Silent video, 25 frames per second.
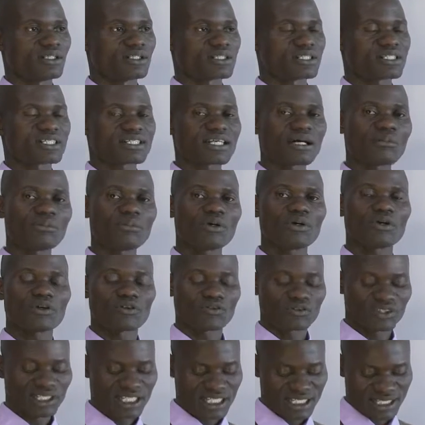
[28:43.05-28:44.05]
some
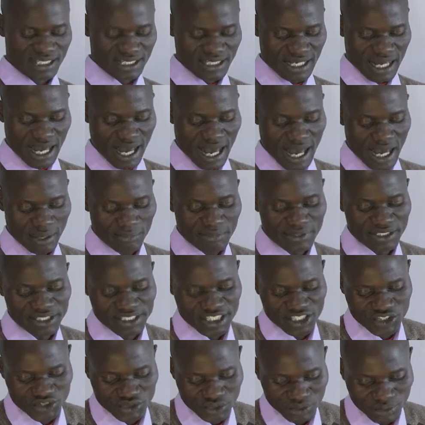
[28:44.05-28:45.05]
of these
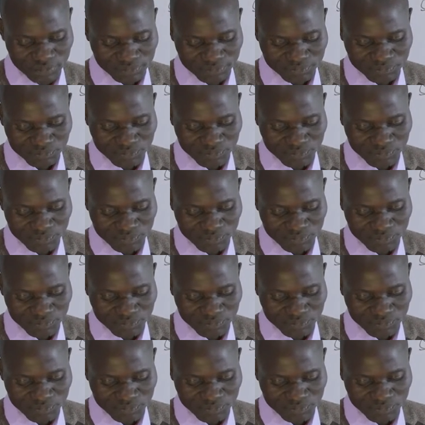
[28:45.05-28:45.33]
habitation,